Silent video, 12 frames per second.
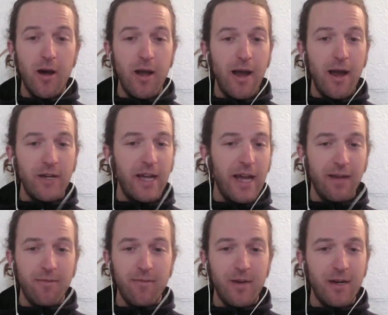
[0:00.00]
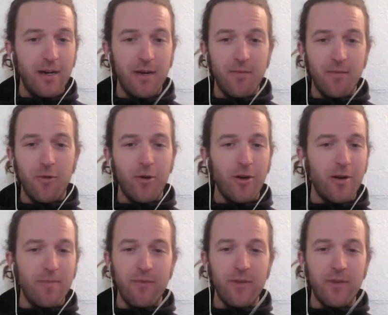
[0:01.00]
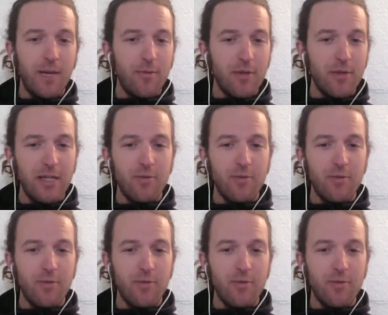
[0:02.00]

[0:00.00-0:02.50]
every day, um, or every couple days,